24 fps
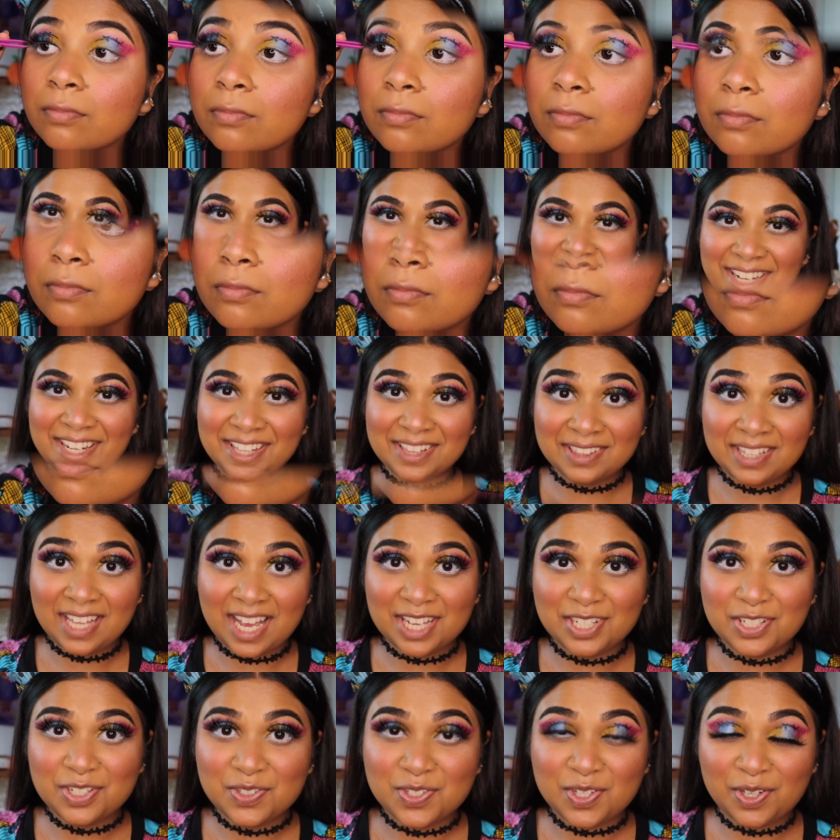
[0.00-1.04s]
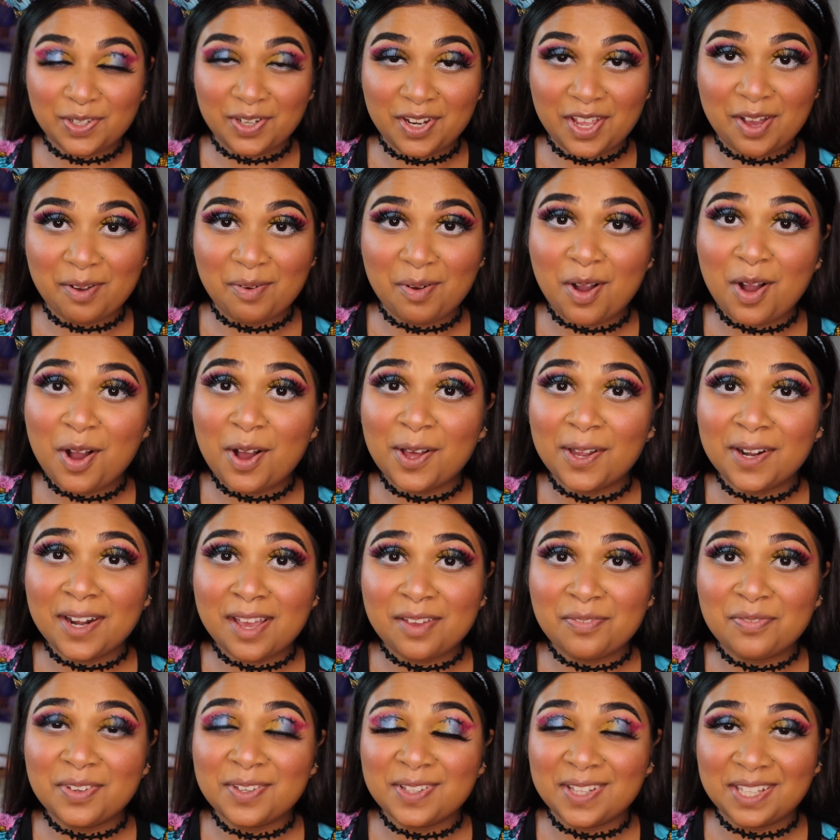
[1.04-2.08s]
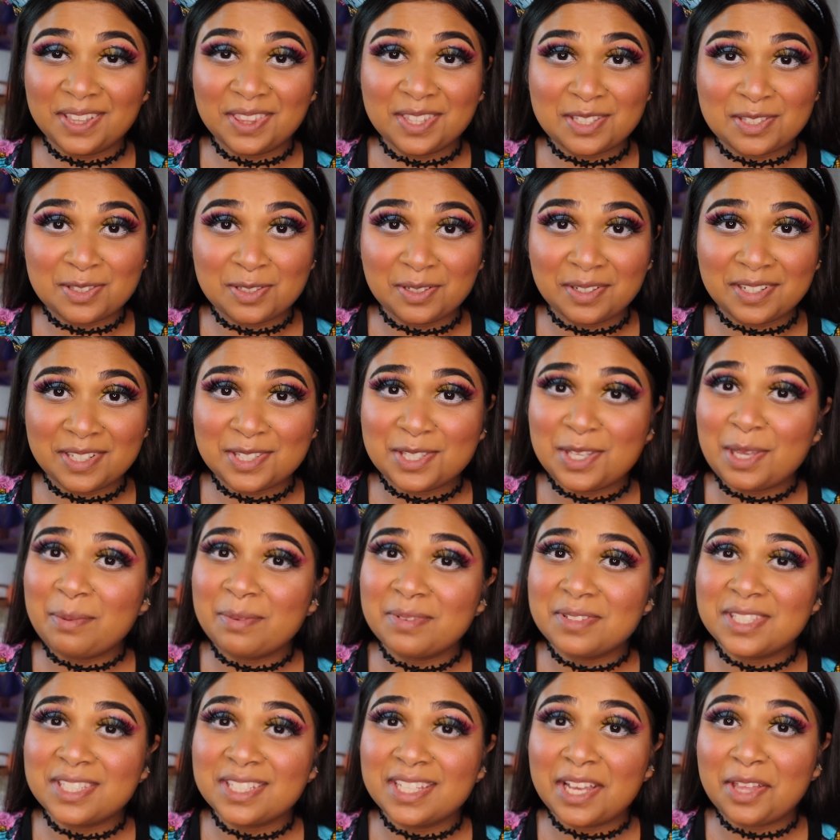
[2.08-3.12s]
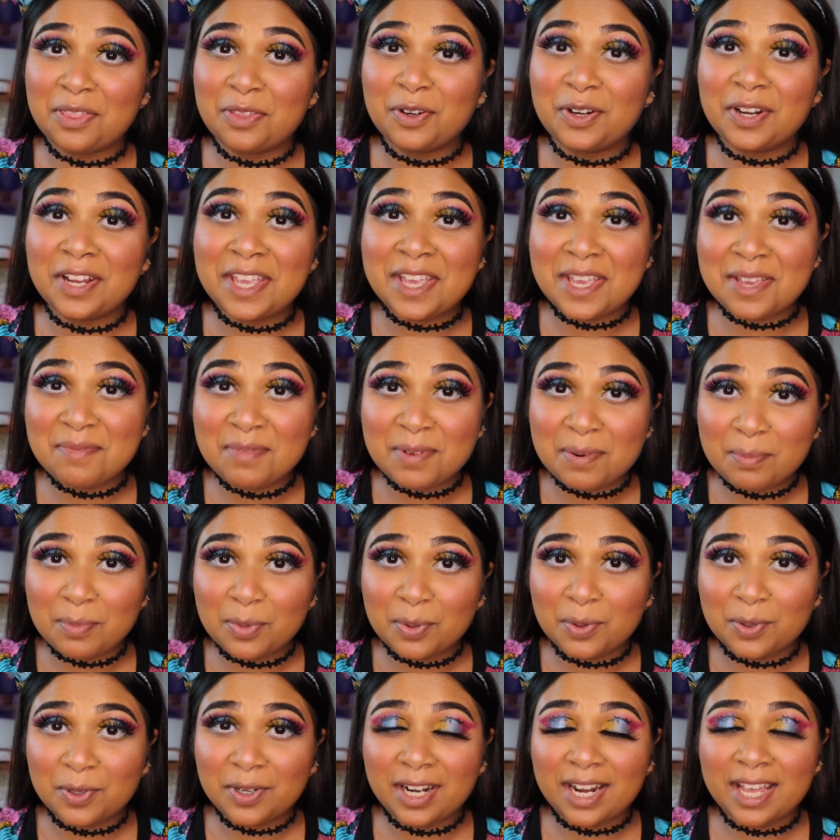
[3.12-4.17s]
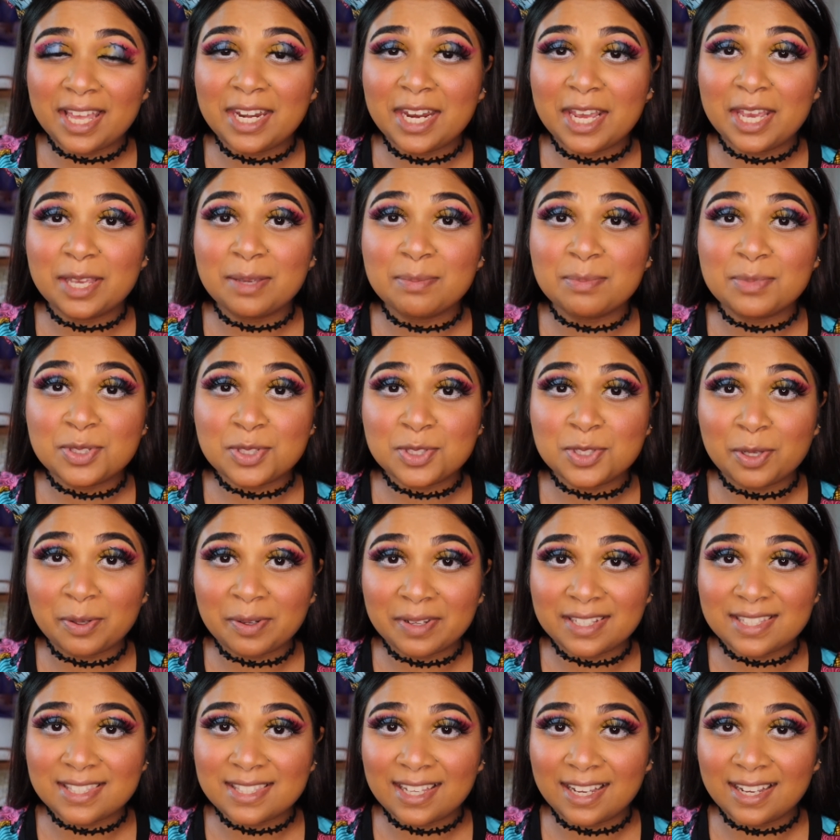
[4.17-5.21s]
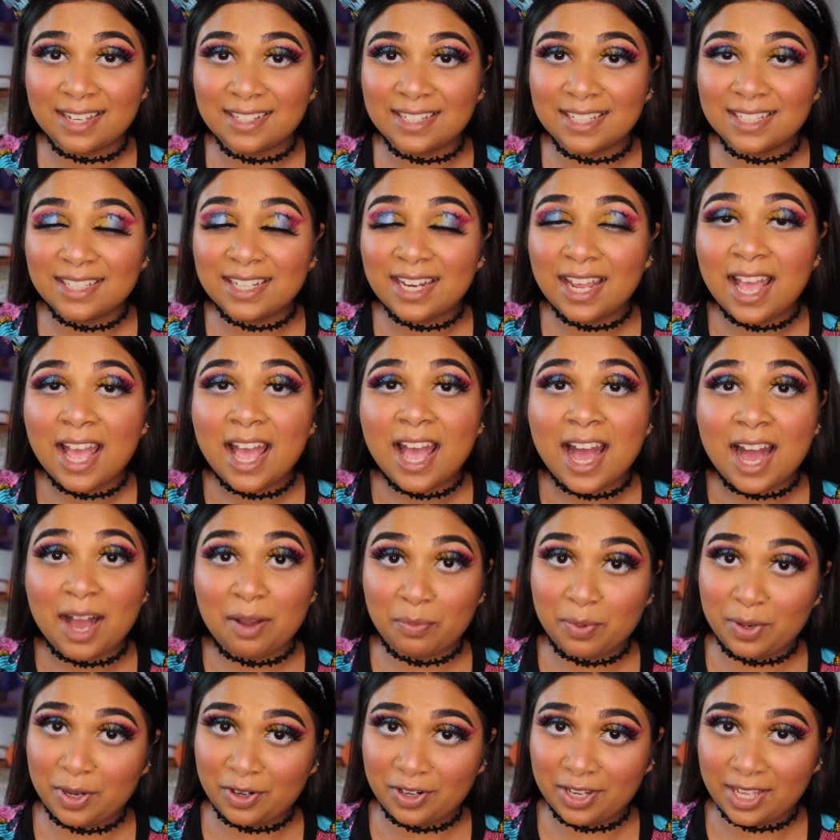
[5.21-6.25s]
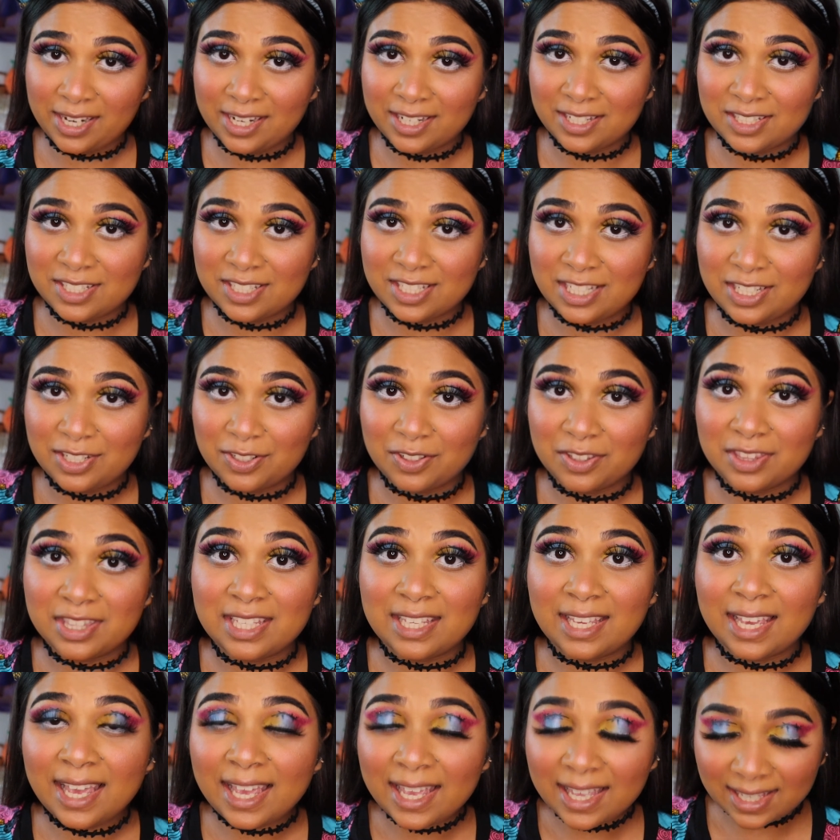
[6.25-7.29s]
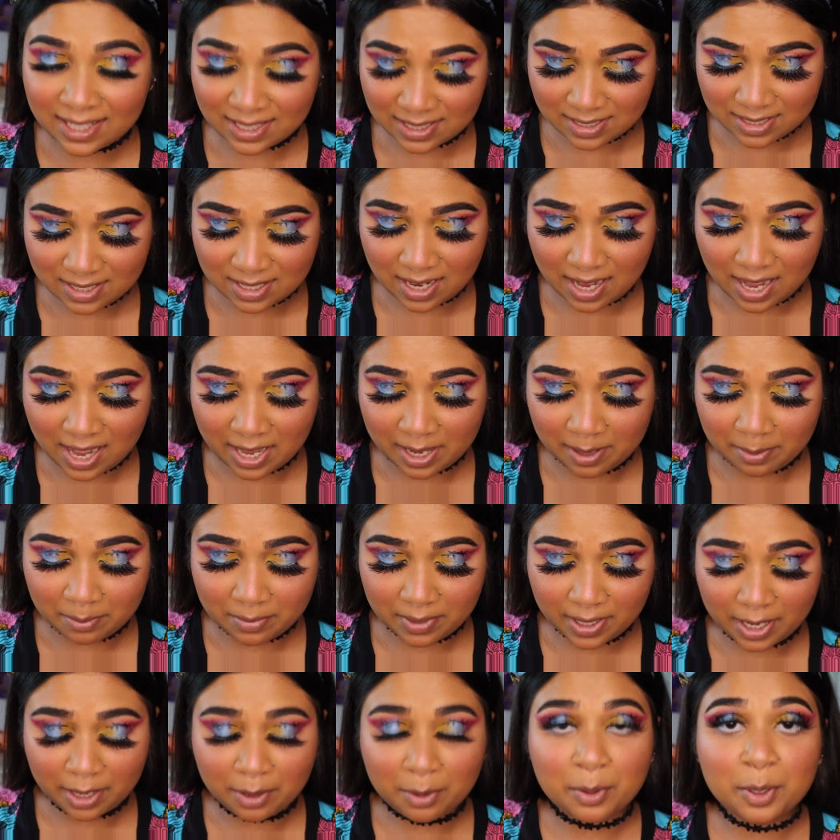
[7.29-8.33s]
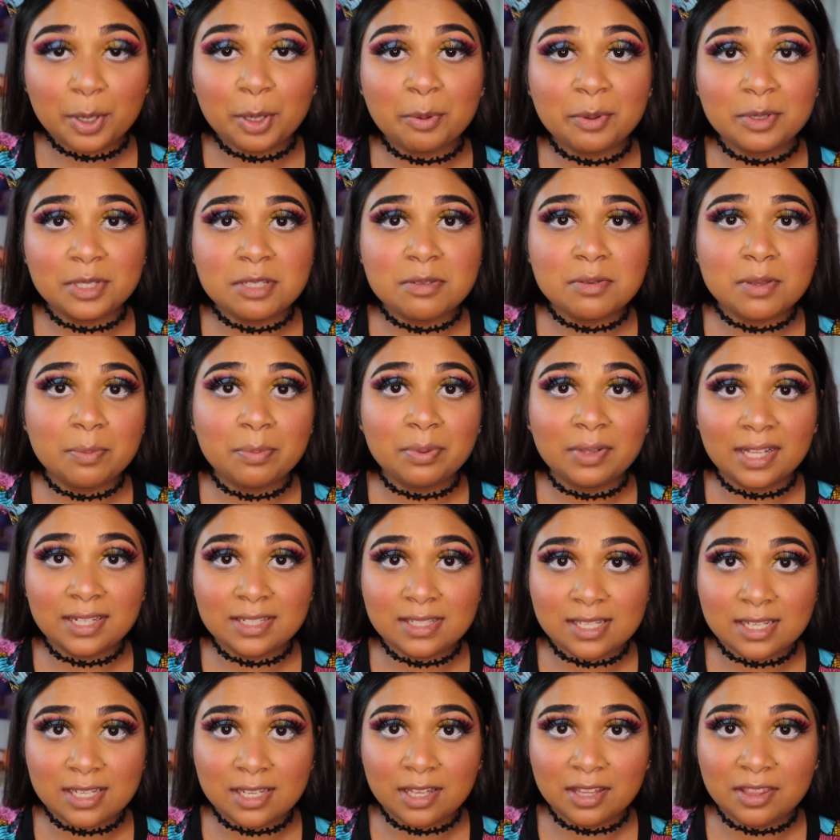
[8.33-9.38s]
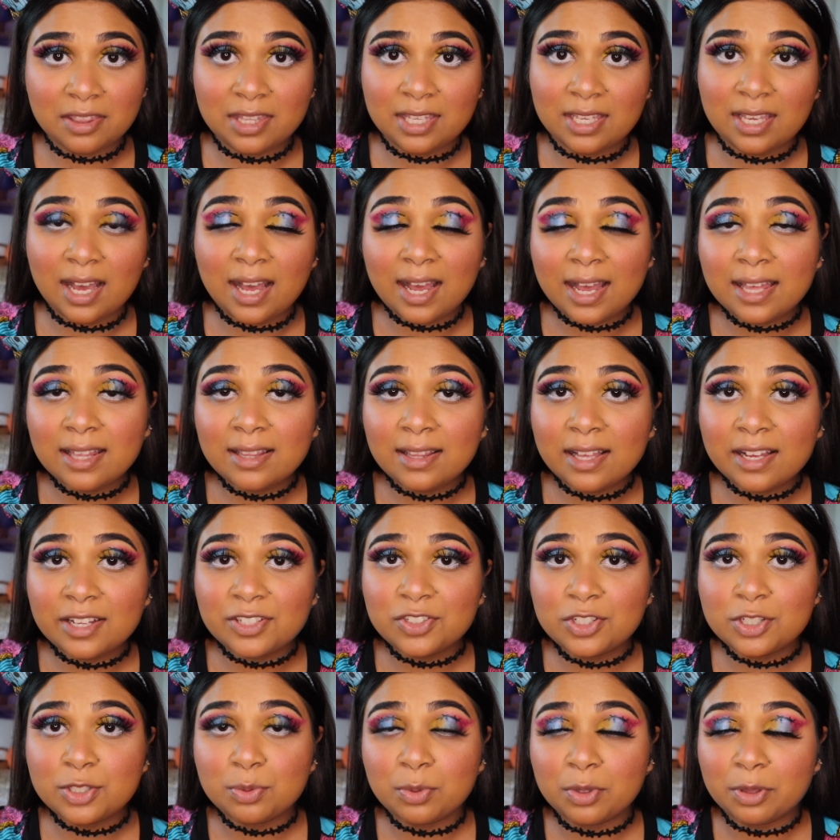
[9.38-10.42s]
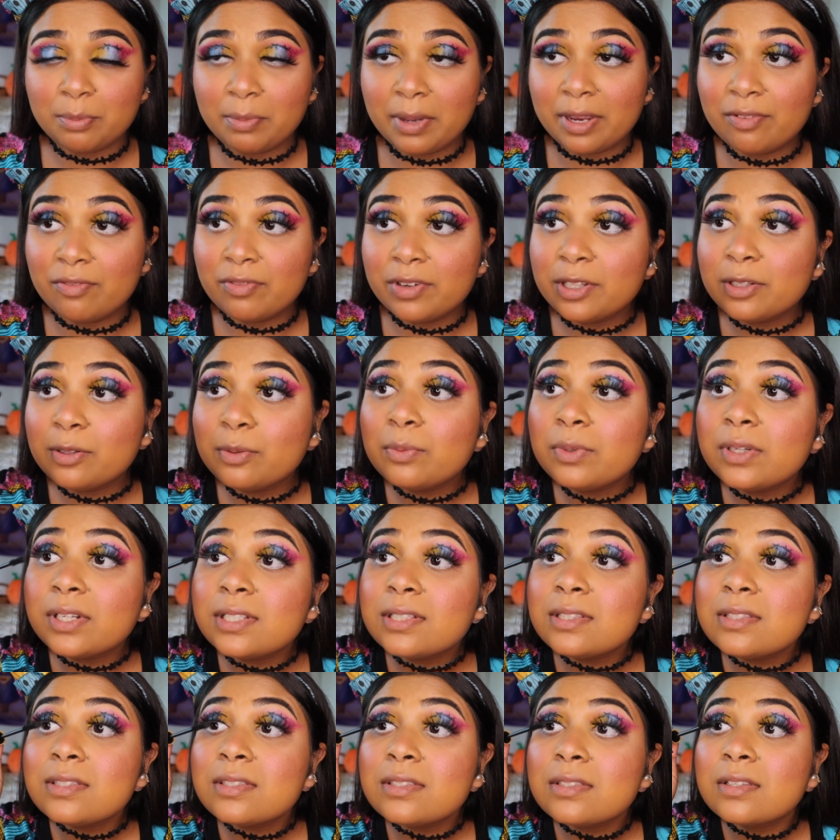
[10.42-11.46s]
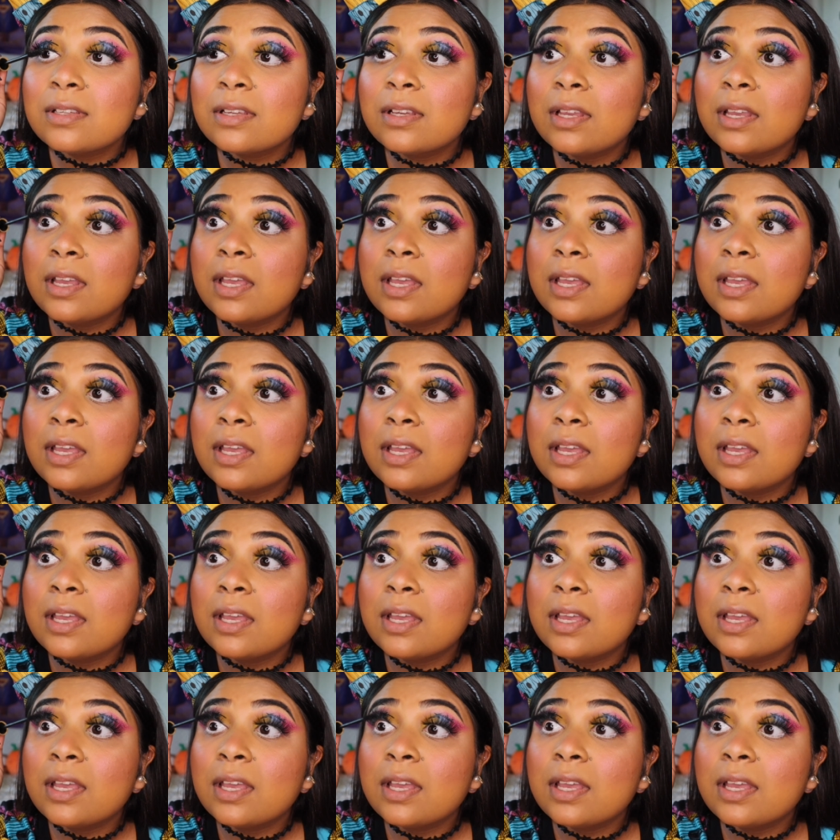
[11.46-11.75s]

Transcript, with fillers: Alrighty, lashes are now on. I feel like this look is coming together even more and I am so excited. We are getting near the end. I am now going to be blending the eyelashes with my real ones.